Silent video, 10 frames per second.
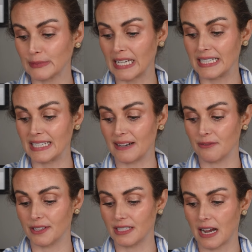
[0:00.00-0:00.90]
It's time
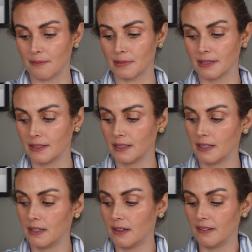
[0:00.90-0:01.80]
for the top
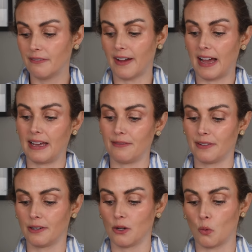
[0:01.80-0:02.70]

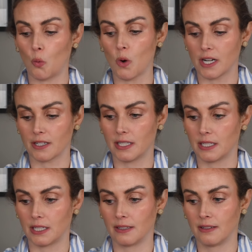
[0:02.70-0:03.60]
five
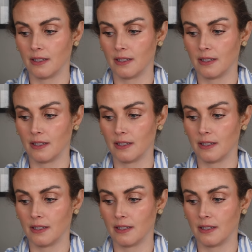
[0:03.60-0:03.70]
worst.